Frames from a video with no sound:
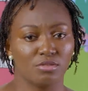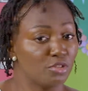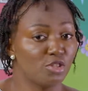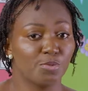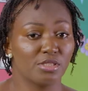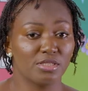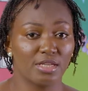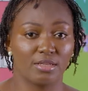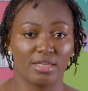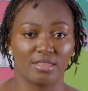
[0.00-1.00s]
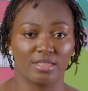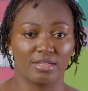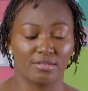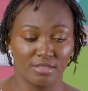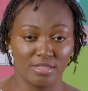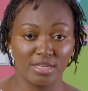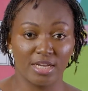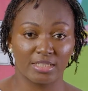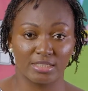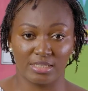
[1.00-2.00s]
Just put it down like that.
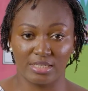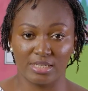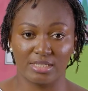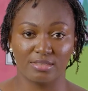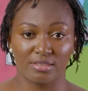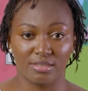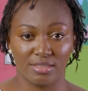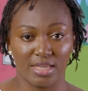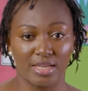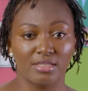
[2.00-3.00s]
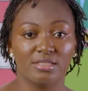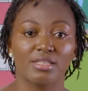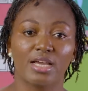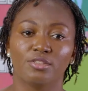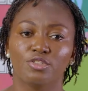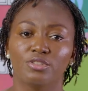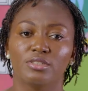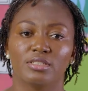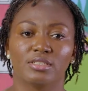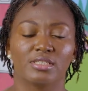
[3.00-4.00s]
19. Tens and
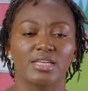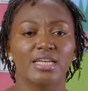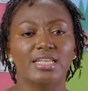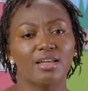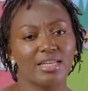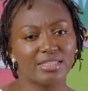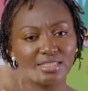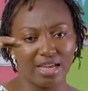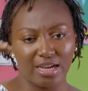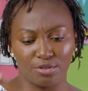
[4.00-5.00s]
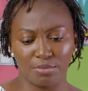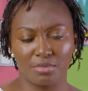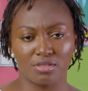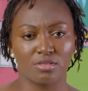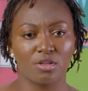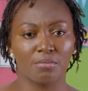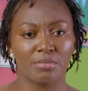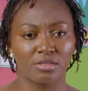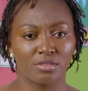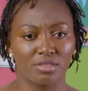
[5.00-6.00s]
unit. Now let's add up these
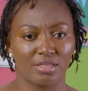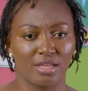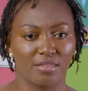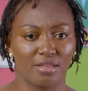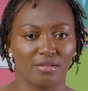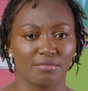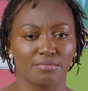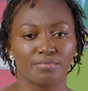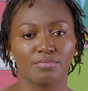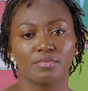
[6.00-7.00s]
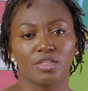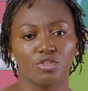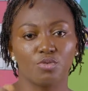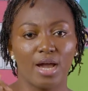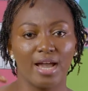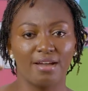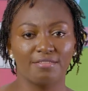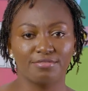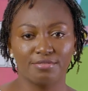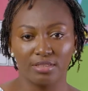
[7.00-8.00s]
numbers together. You
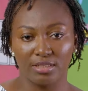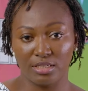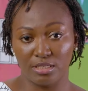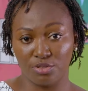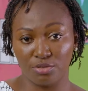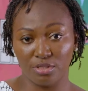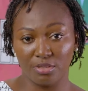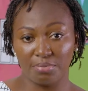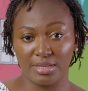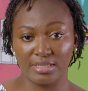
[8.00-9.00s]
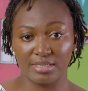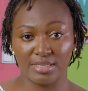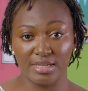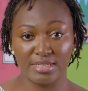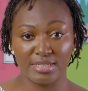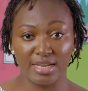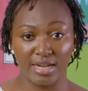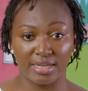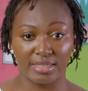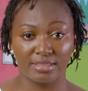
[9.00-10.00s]
have in the unit place
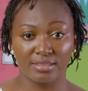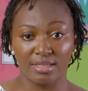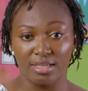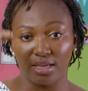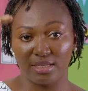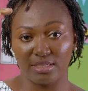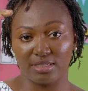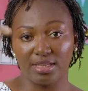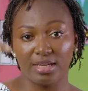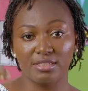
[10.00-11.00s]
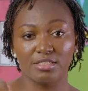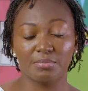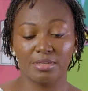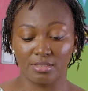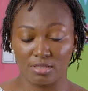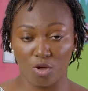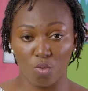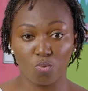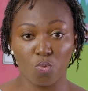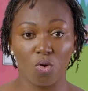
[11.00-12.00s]
9, in the tens place
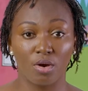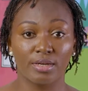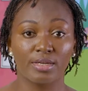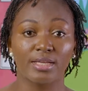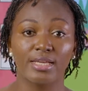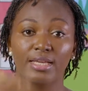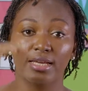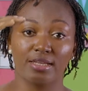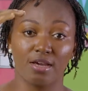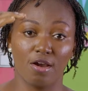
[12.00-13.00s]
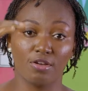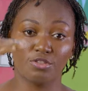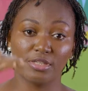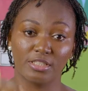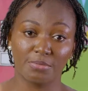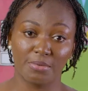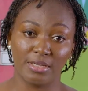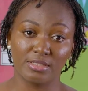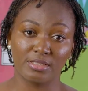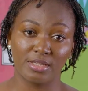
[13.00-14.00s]
1, in the hundreds
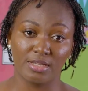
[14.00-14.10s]
place